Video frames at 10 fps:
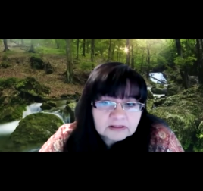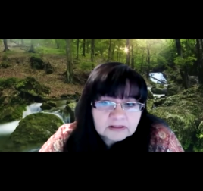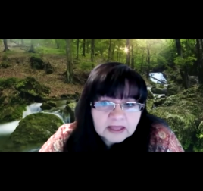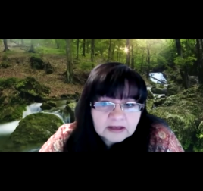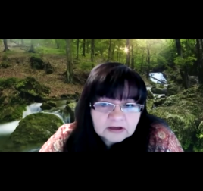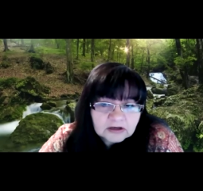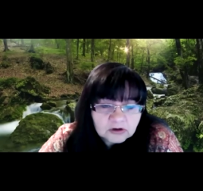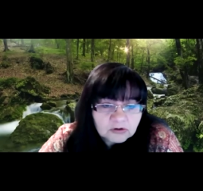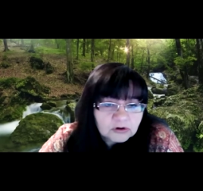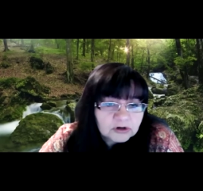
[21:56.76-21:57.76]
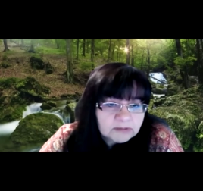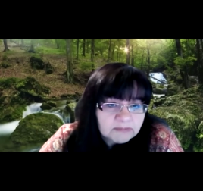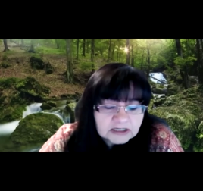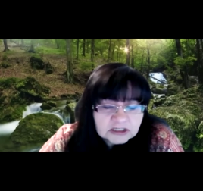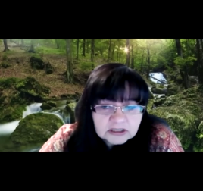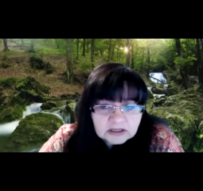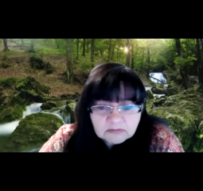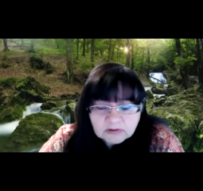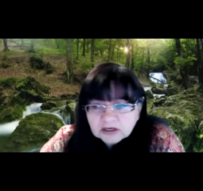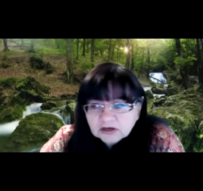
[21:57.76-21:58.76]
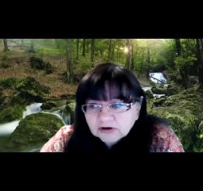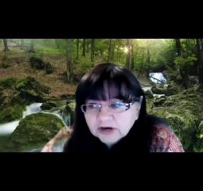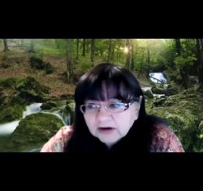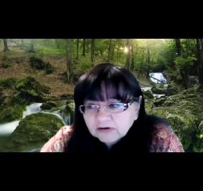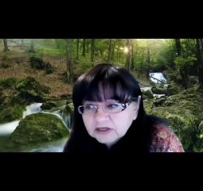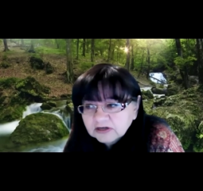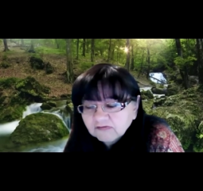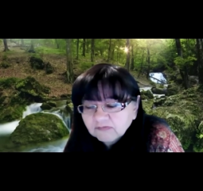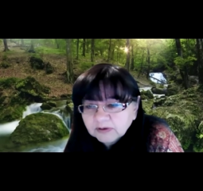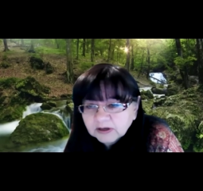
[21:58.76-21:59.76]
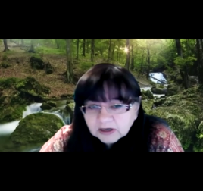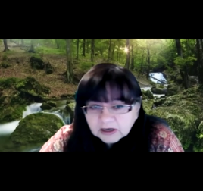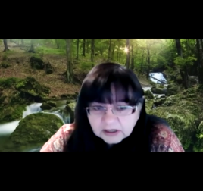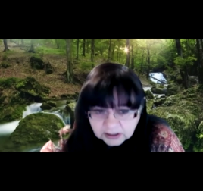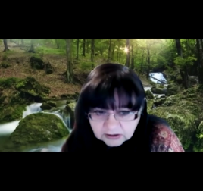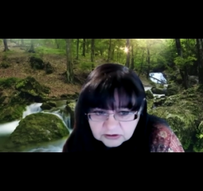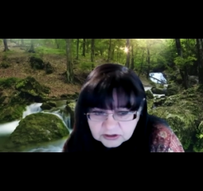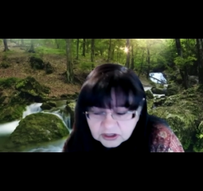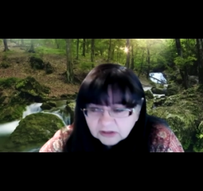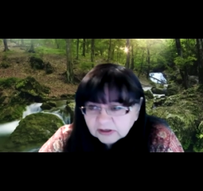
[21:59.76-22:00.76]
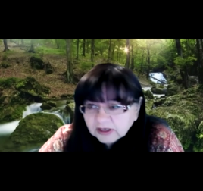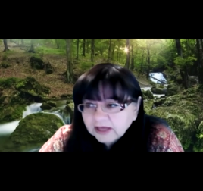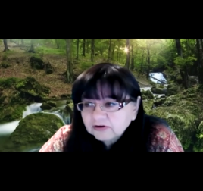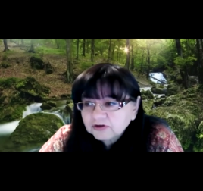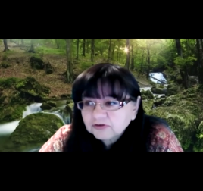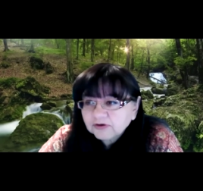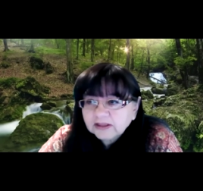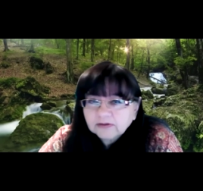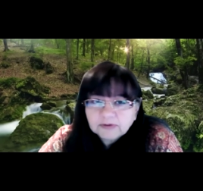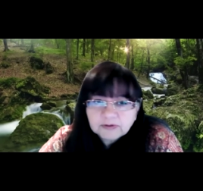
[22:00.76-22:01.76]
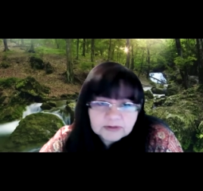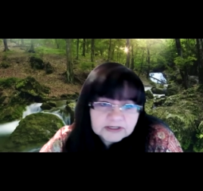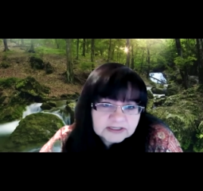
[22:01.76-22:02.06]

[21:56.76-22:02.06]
you already mentioned them within your narrative, but here's all the letters, right, that we